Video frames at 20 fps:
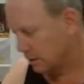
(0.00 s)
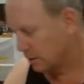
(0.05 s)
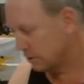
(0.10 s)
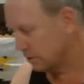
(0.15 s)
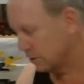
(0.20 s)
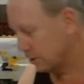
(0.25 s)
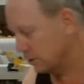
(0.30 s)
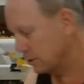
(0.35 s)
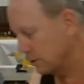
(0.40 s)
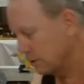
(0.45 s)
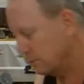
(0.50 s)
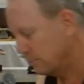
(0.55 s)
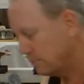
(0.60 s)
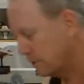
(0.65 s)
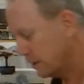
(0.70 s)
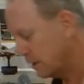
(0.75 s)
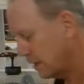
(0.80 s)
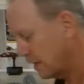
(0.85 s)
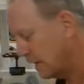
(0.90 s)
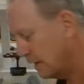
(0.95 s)
because I do
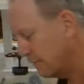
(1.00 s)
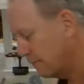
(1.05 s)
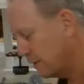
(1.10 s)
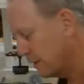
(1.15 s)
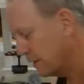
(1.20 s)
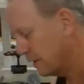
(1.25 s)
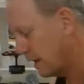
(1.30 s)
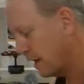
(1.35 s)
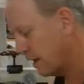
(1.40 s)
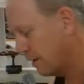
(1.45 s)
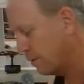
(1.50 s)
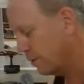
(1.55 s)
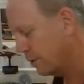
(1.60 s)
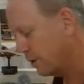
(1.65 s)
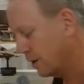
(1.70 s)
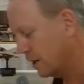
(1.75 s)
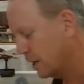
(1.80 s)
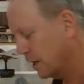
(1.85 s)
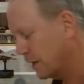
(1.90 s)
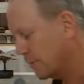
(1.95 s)
believe that they
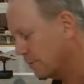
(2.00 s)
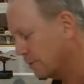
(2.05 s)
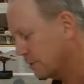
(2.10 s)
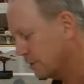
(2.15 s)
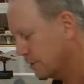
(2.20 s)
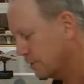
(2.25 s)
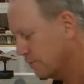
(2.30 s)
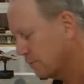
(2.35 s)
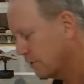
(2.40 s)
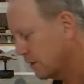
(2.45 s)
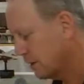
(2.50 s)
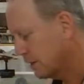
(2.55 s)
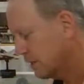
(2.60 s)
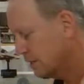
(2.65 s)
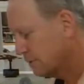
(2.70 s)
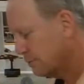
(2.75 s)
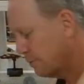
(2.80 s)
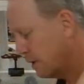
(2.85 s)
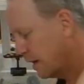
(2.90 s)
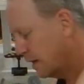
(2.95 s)
were limited
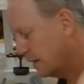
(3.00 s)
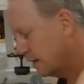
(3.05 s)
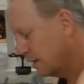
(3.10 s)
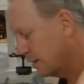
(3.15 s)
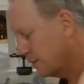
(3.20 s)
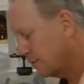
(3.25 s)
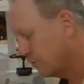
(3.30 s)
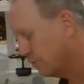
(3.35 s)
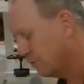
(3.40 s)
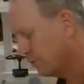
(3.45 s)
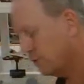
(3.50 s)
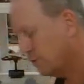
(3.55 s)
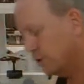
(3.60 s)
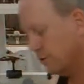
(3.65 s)
release mainly through